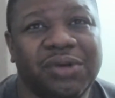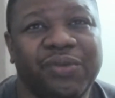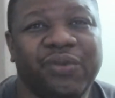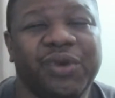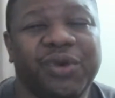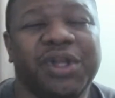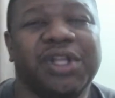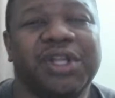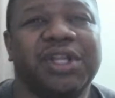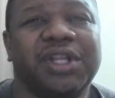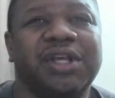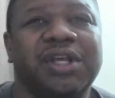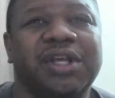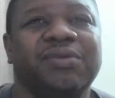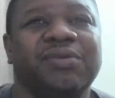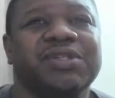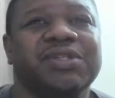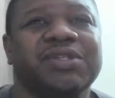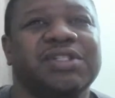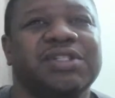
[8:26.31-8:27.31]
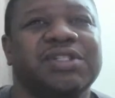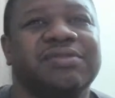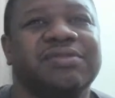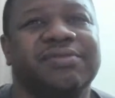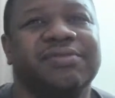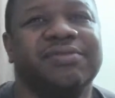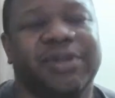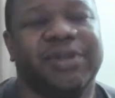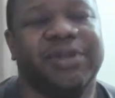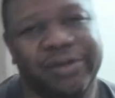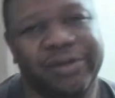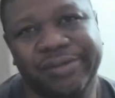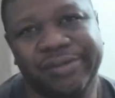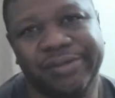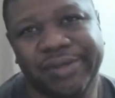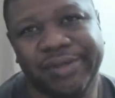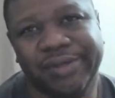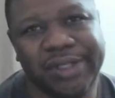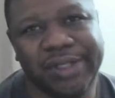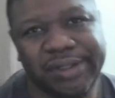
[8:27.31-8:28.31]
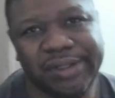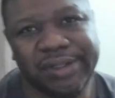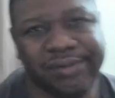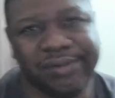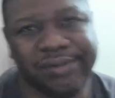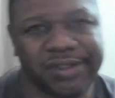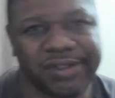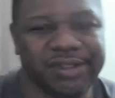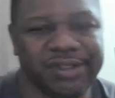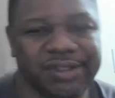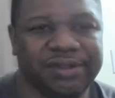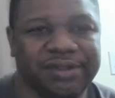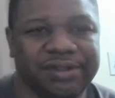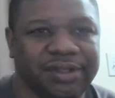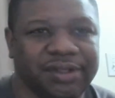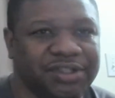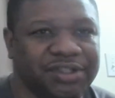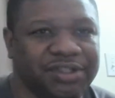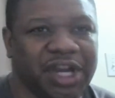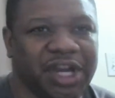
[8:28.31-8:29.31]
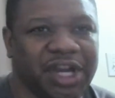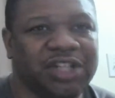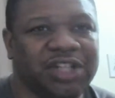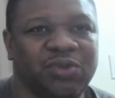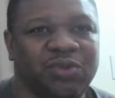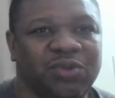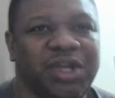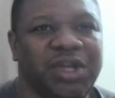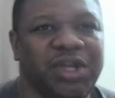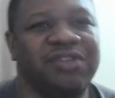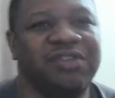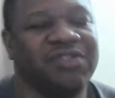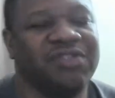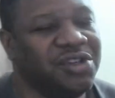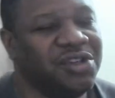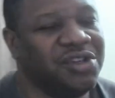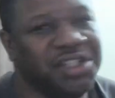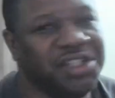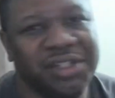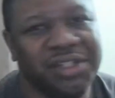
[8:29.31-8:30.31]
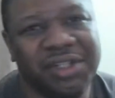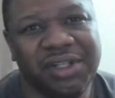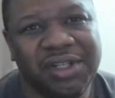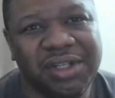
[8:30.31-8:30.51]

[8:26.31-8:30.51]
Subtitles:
when he was on the Josh Whedon version.